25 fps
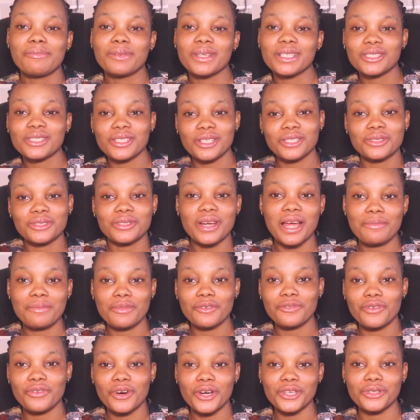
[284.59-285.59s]
Please subscribe
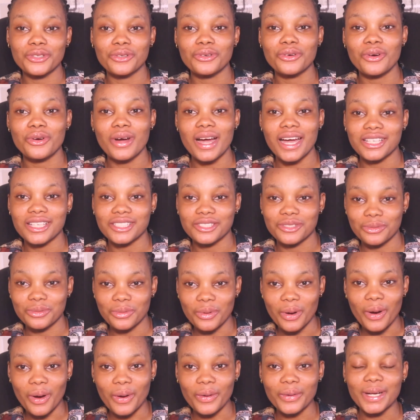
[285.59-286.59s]
before you go as
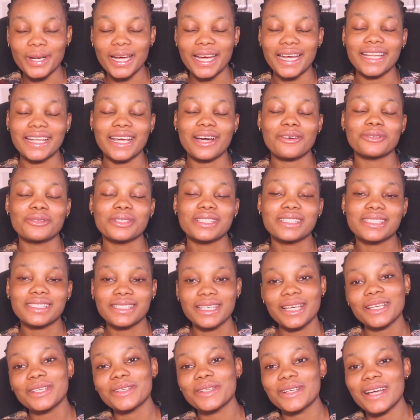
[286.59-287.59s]
well, and I will
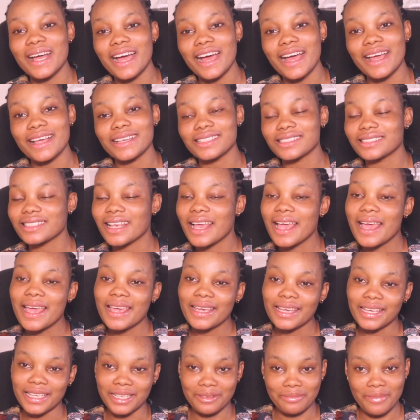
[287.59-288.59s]
see you guys
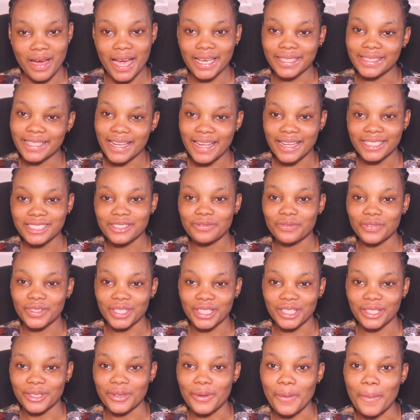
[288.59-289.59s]
in my next
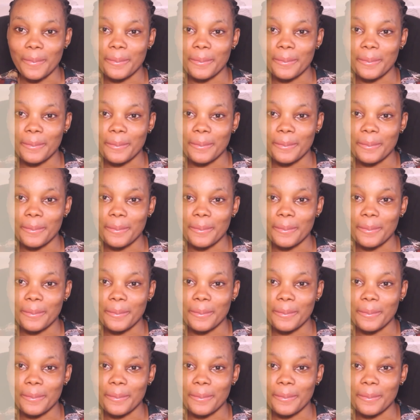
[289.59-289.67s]
video.